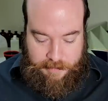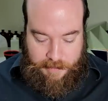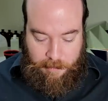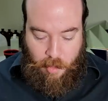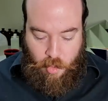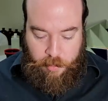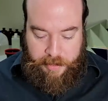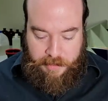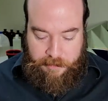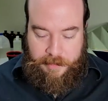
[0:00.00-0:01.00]
I'm
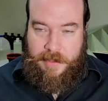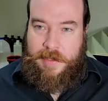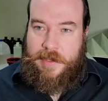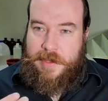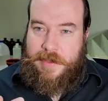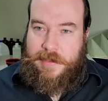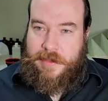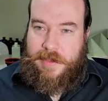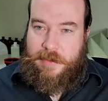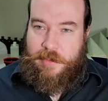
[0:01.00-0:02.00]
hoping
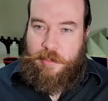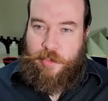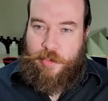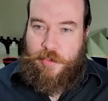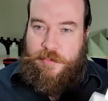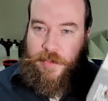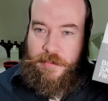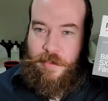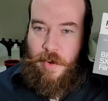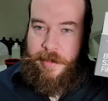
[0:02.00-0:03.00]
that they've improved the
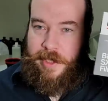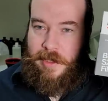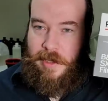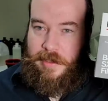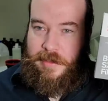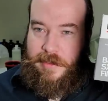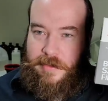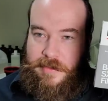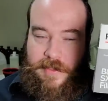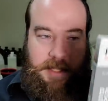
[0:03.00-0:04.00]
formula on
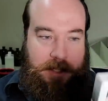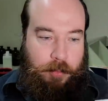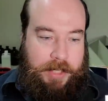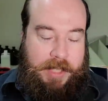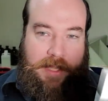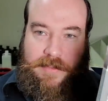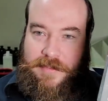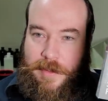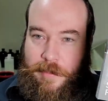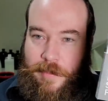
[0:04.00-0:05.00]
this and that we get
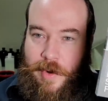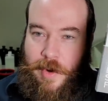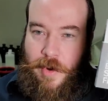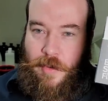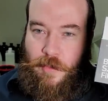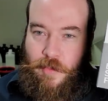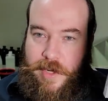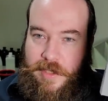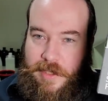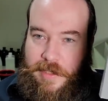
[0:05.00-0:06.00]
some
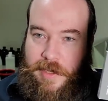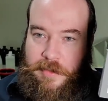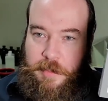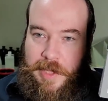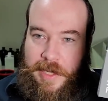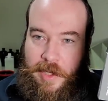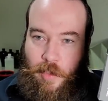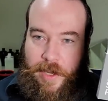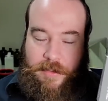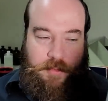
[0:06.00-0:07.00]
really nice black and
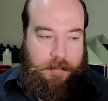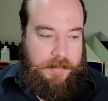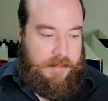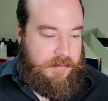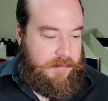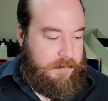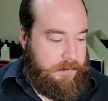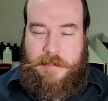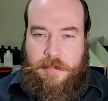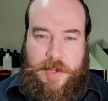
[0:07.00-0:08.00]
whites from this.
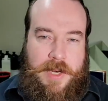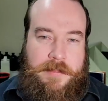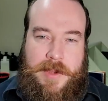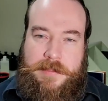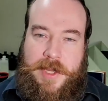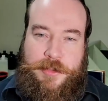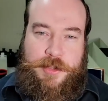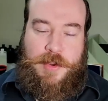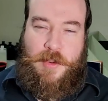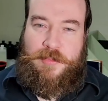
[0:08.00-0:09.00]
But I'm not
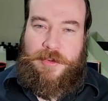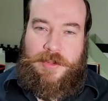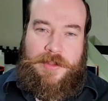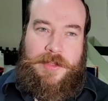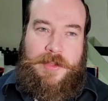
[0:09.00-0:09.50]
too hopeful.